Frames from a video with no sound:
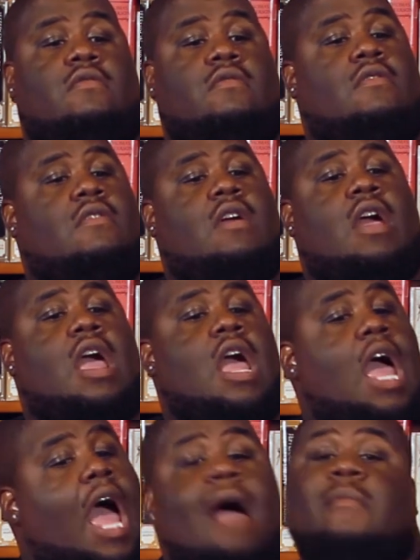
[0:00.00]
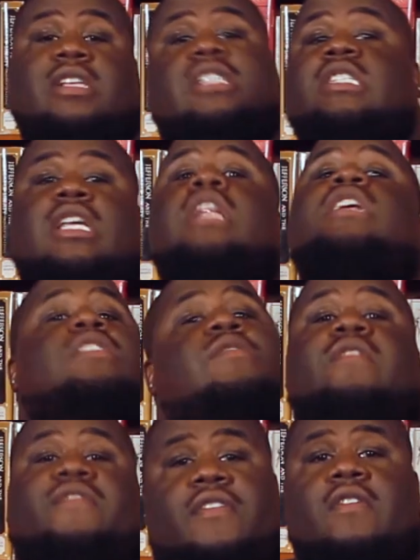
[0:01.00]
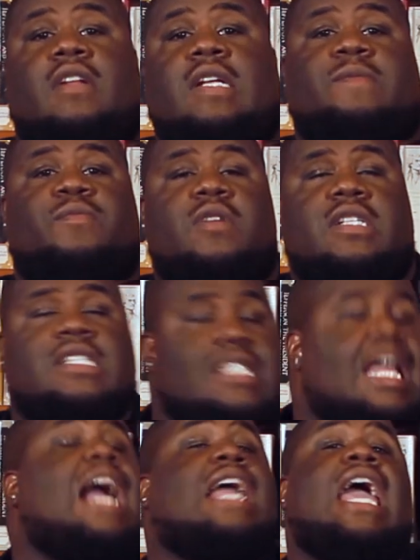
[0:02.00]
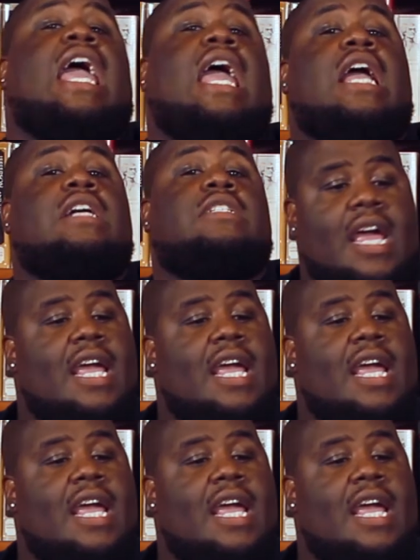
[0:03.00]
I'm gonna just get into a few of these points because I gas.